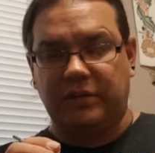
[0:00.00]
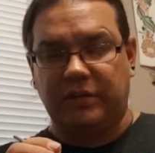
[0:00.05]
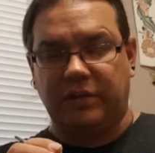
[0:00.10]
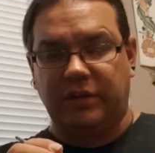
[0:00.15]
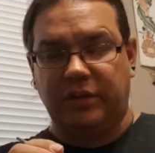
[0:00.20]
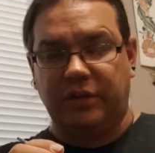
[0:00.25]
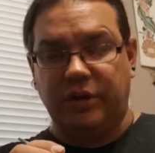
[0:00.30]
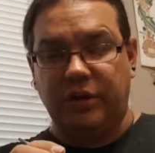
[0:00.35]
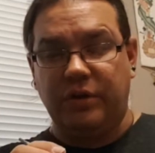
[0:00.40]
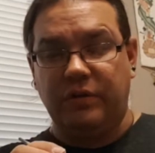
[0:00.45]

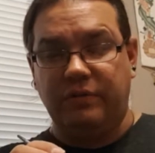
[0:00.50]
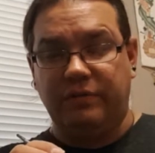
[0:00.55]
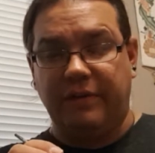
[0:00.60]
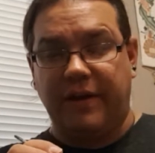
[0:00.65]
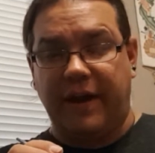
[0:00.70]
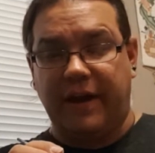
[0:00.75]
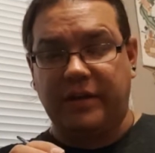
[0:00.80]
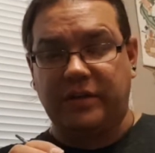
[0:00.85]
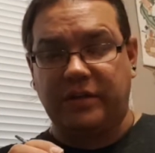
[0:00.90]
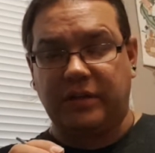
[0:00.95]
the new
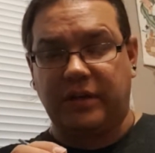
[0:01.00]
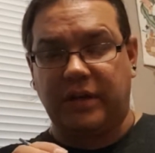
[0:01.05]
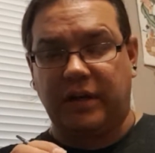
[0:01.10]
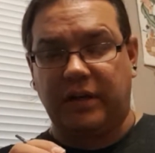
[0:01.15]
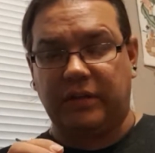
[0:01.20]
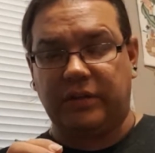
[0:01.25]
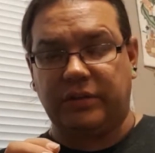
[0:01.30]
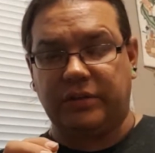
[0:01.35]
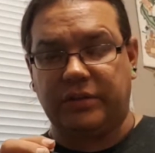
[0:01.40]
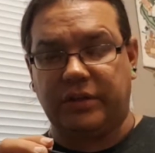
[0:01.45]
faction
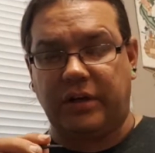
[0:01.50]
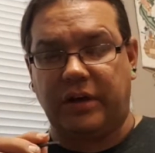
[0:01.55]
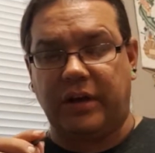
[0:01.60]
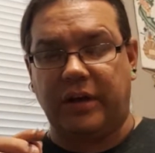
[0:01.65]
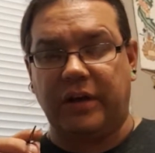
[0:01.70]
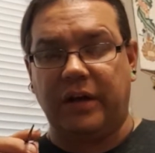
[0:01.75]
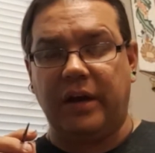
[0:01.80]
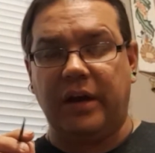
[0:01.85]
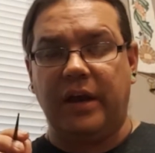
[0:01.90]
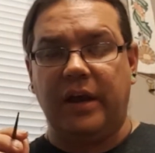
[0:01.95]
colors
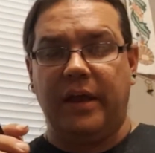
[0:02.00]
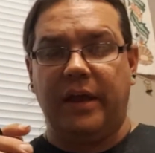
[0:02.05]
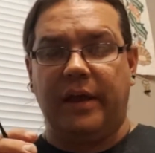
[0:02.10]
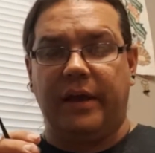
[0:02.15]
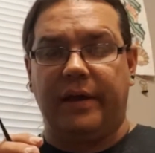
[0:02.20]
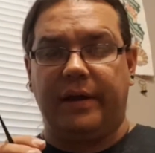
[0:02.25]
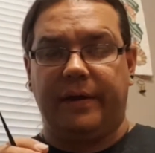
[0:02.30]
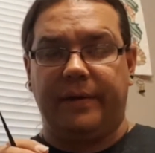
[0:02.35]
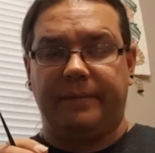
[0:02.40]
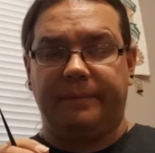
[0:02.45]
are.
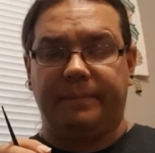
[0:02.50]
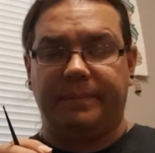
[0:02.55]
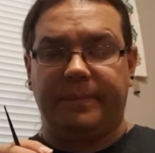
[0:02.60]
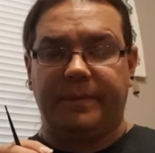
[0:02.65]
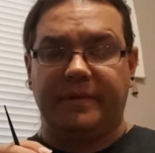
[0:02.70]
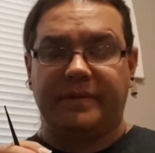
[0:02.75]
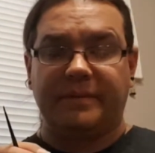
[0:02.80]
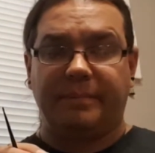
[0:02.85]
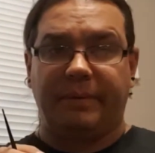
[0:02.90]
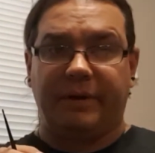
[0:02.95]

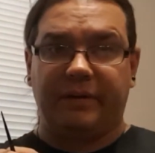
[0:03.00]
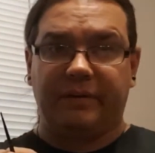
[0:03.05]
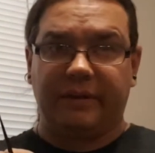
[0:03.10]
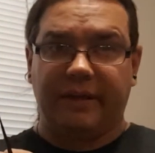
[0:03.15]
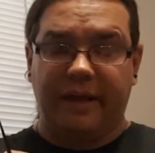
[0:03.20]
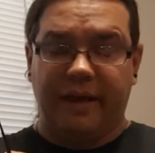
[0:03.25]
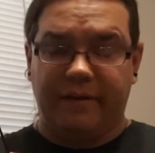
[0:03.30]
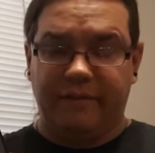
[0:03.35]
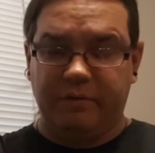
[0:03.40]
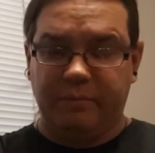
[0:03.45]
Because
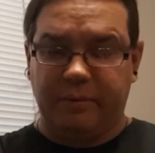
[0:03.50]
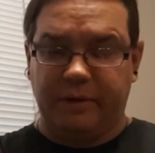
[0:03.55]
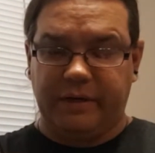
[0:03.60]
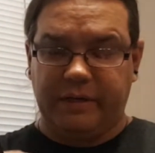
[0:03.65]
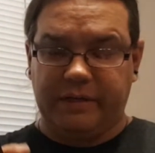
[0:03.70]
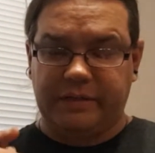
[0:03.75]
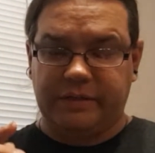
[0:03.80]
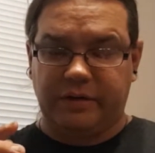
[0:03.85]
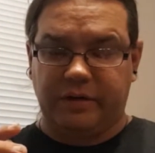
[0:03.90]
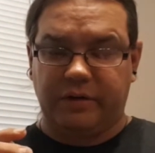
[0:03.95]
apparently
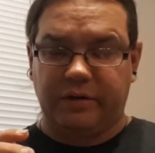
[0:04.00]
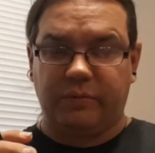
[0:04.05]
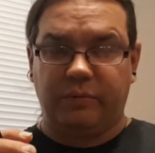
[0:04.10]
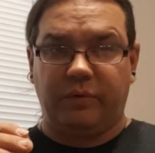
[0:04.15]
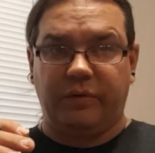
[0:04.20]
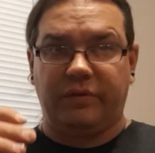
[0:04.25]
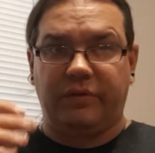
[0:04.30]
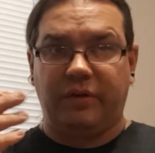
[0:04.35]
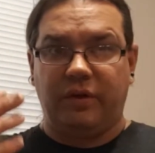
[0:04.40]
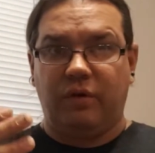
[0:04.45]
everybody started
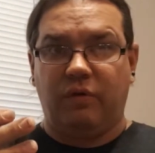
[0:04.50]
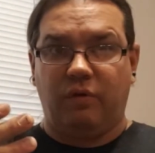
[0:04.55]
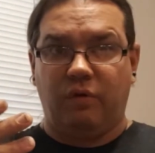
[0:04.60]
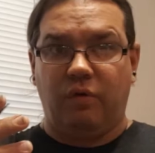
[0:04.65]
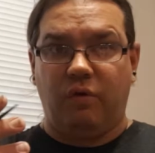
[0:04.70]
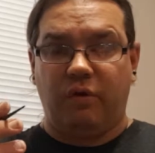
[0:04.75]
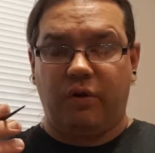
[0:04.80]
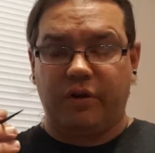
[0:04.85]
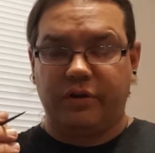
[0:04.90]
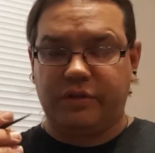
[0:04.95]
with
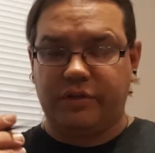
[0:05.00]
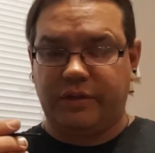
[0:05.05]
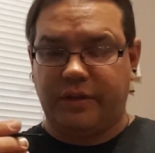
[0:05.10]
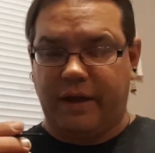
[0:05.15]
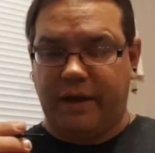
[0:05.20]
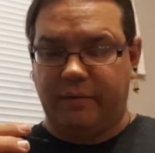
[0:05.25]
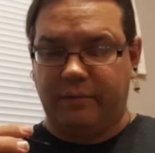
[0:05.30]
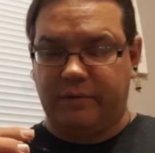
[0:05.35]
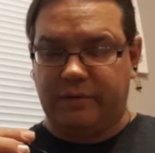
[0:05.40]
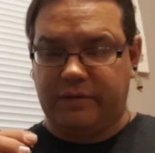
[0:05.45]
orange.
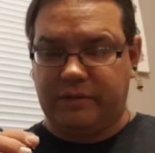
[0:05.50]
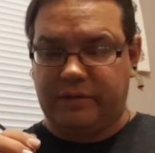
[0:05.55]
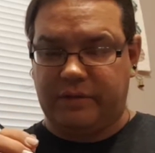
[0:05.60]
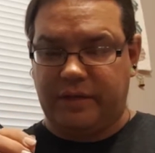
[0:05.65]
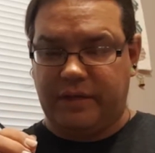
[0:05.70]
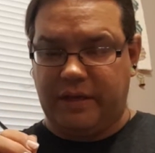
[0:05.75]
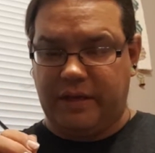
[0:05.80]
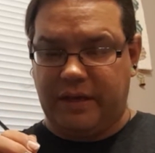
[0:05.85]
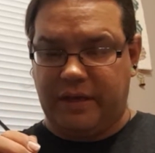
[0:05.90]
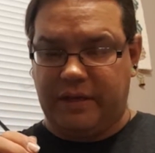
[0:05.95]
That was
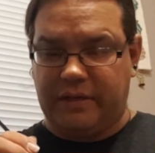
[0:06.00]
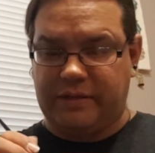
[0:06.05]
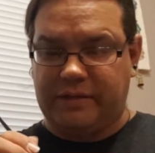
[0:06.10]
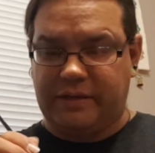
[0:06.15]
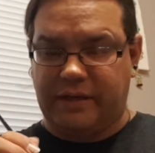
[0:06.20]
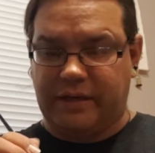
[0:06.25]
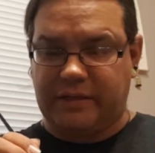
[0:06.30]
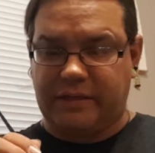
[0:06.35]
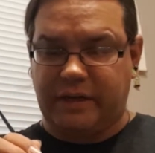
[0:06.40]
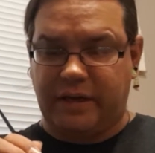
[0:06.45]
the
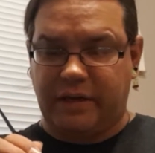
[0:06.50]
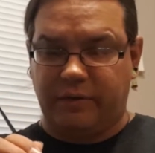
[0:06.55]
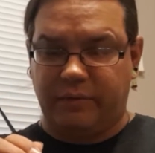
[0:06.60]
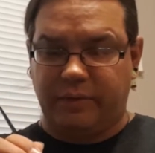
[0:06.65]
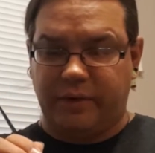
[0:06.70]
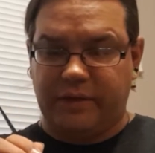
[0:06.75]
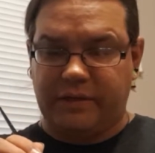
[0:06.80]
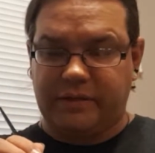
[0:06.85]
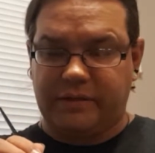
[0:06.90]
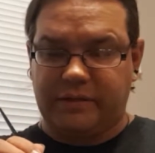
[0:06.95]
insectile
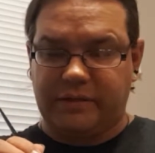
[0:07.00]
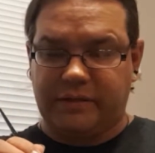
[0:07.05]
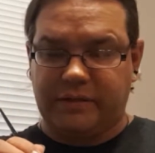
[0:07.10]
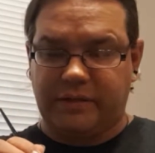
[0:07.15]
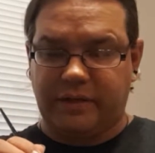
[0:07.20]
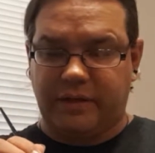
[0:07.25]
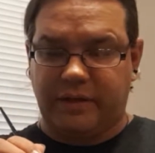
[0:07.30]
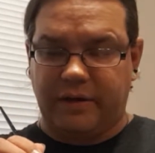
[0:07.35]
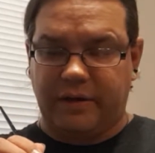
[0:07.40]
race's